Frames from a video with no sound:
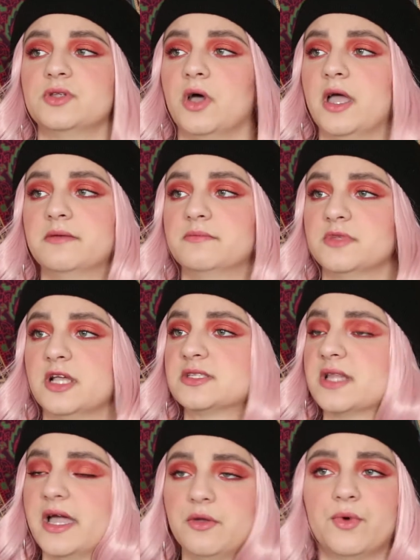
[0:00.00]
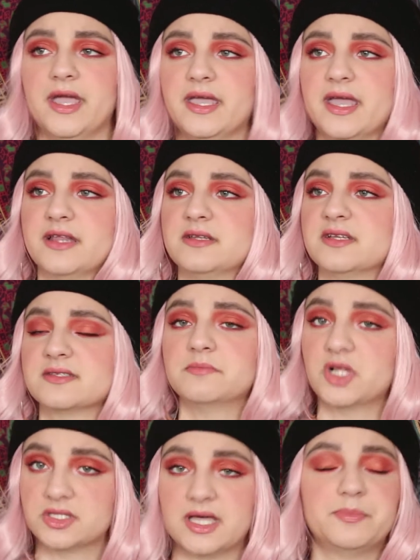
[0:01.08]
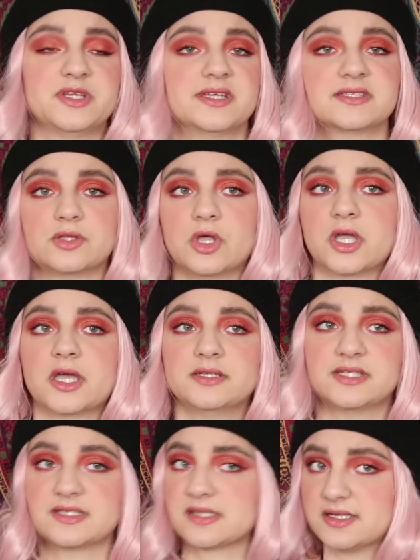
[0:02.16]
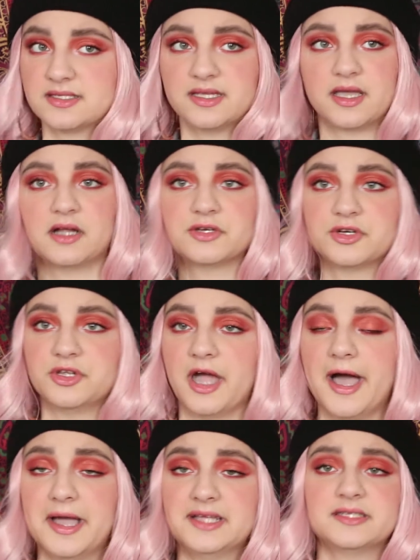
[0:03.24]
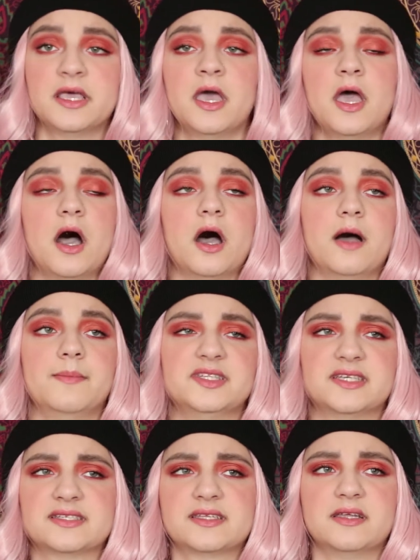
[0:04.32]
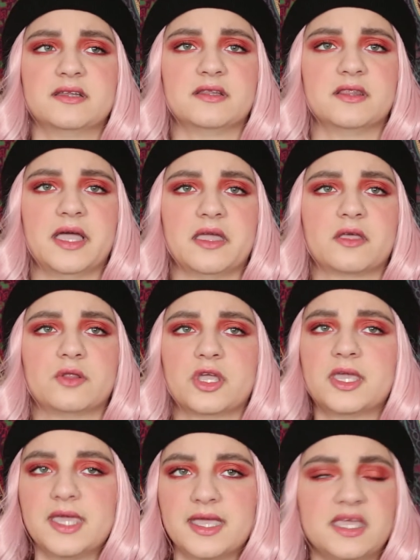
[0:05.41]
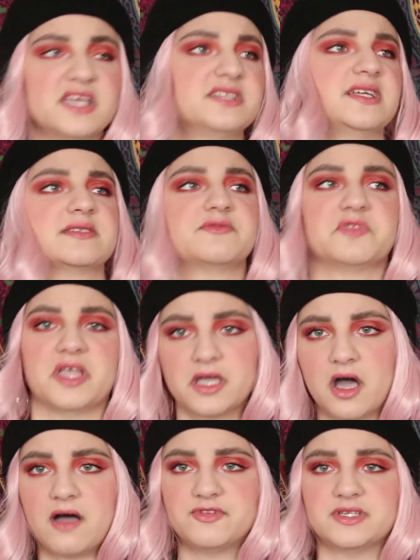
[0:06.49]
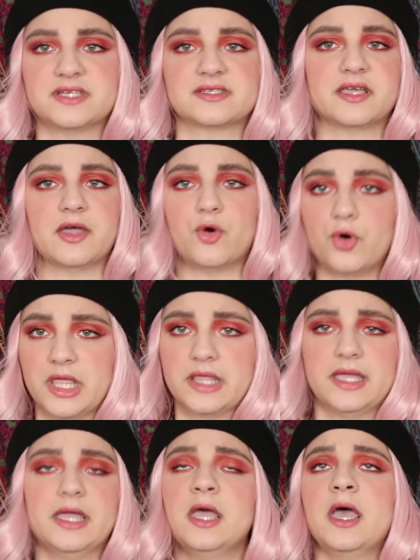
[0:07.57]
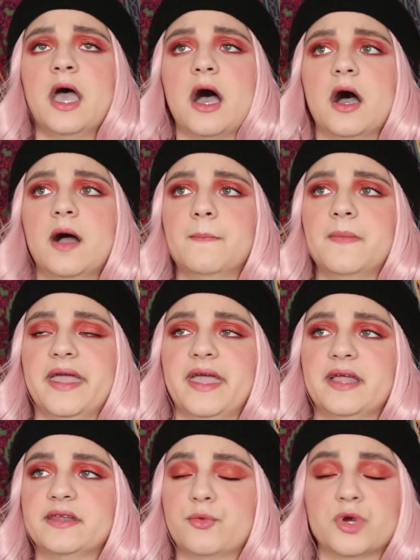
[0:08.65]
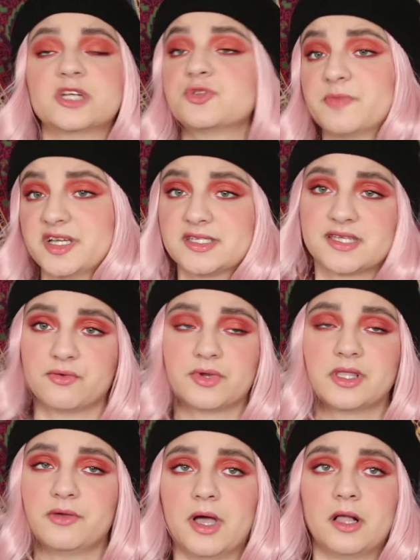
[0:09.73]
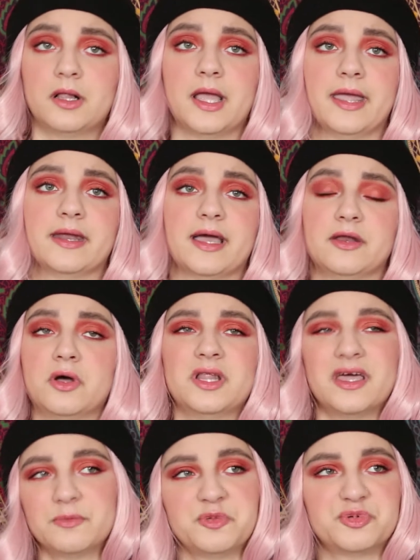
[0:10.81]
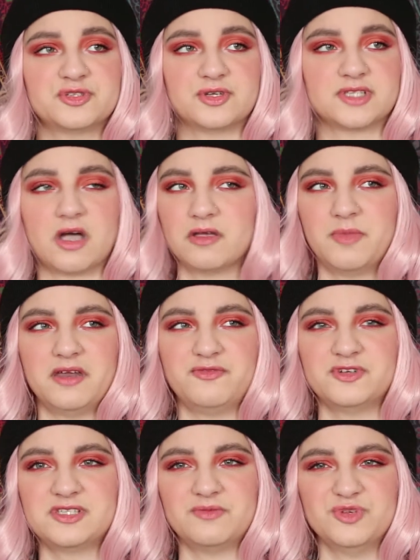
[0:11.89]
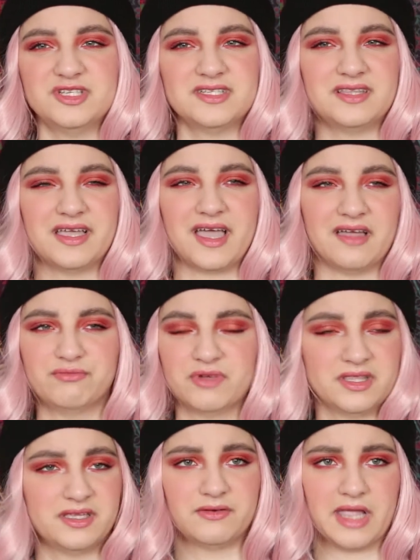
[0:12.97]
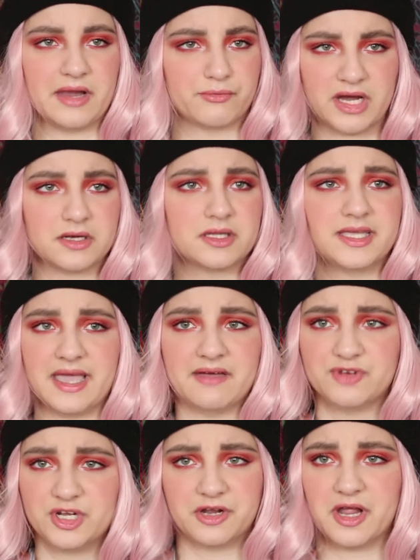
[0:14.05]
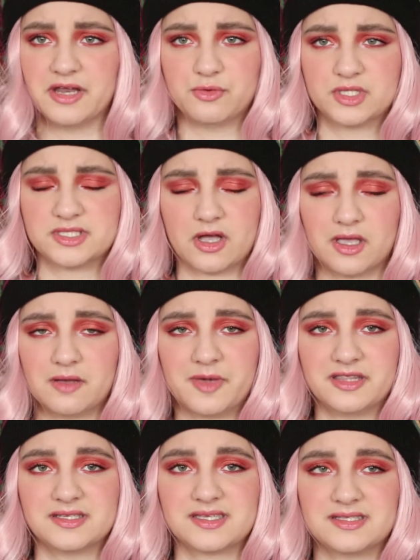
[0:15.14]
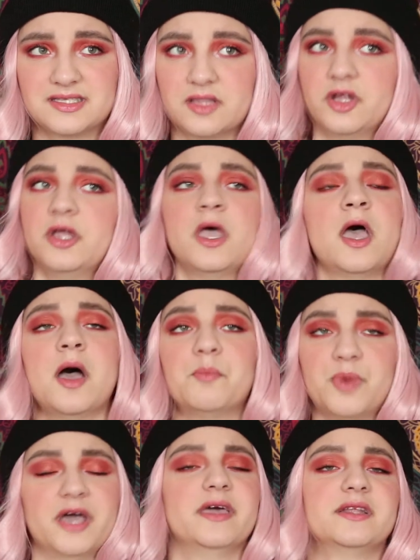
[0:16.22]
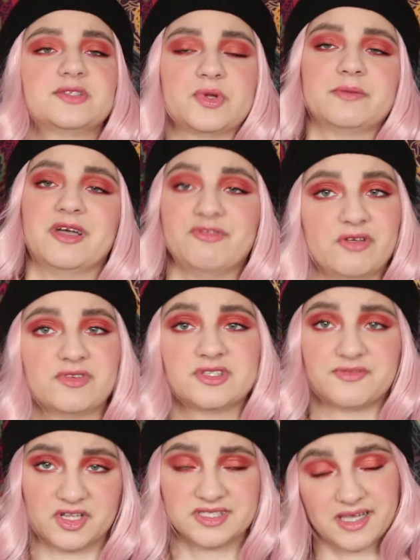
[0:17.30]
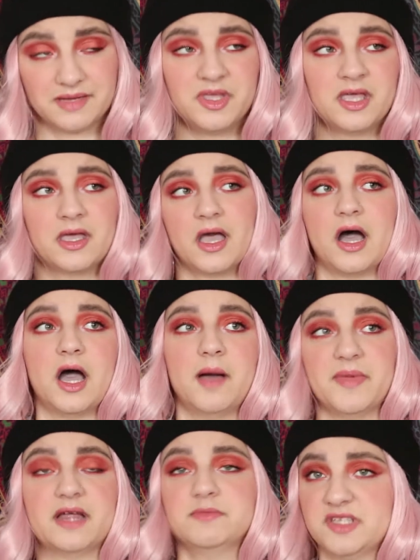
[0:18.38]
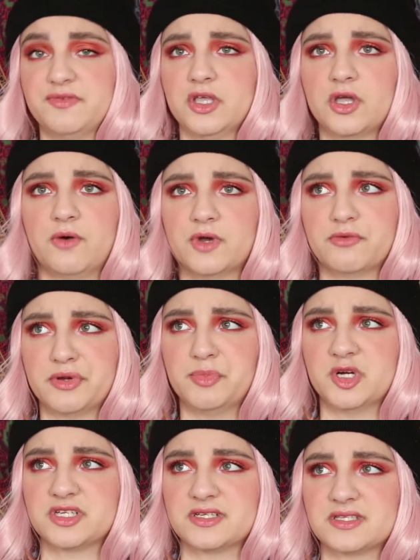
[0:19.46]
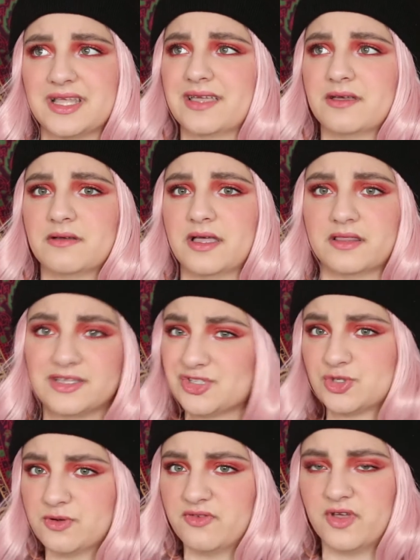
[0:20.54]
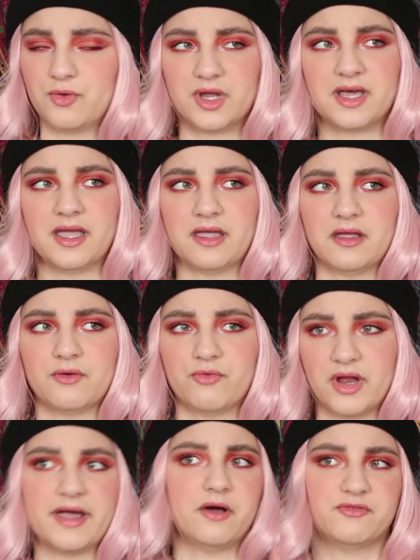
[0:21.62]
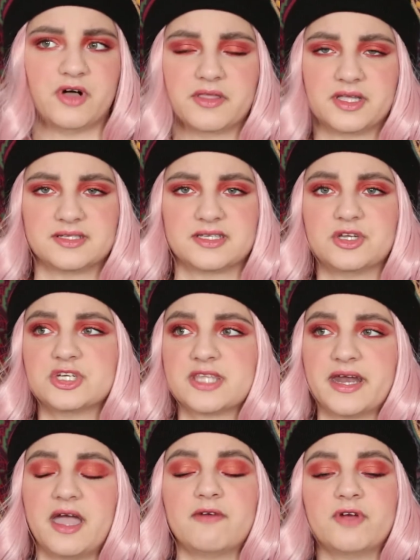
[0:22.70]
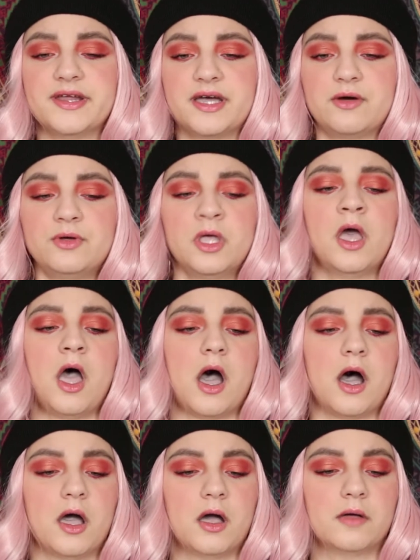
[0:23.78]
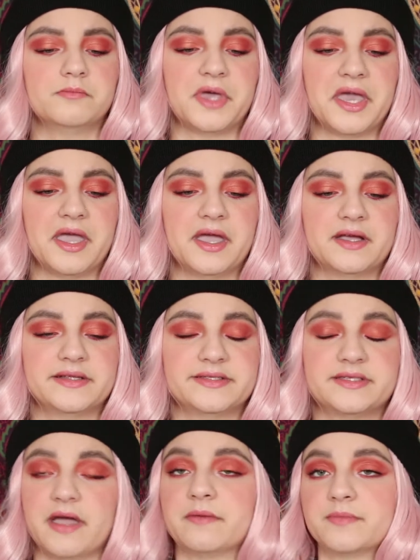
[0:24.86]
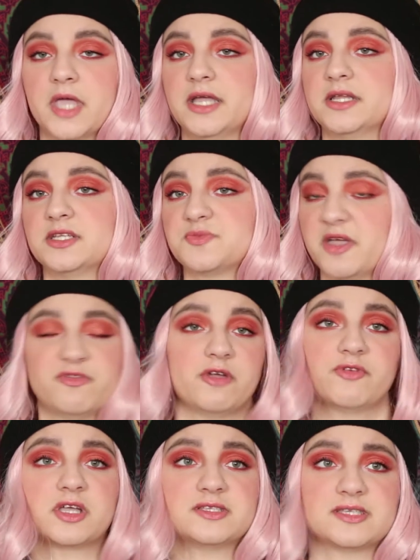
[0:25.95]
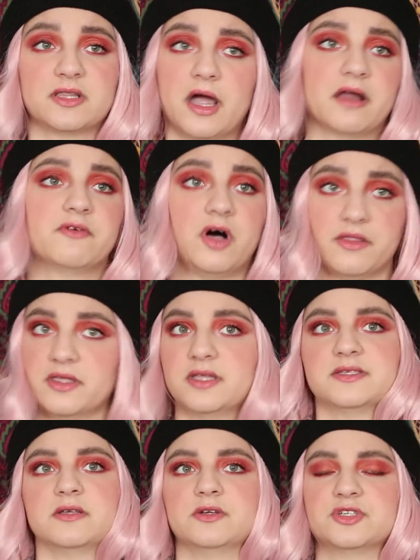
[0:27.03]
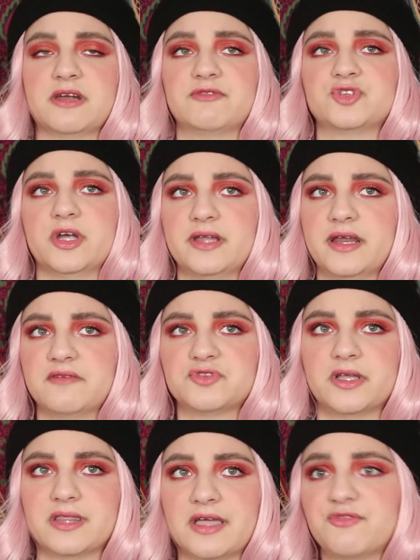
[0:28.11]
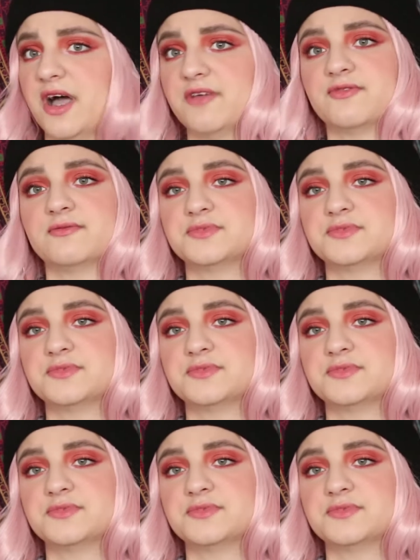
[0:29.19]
It is lightweight and it doesn't build up. It doesn't look disgusting under your eyes. It doesn't like look cakey. It doesn't flake off. It doesn't get oily. And it works with my skin really well. And I know a lot of people don't talk about it for some reason. Like, I really rarely ever hear anyone talking about this concealer, but it is one of my favorites of all time. And I'm definitely going to repurchase like at least 2 of it when I run out of all the concealers that I have right now. And yeah, it is my favorite concealer out of all the concealers that I've tried, and I've tried like 5.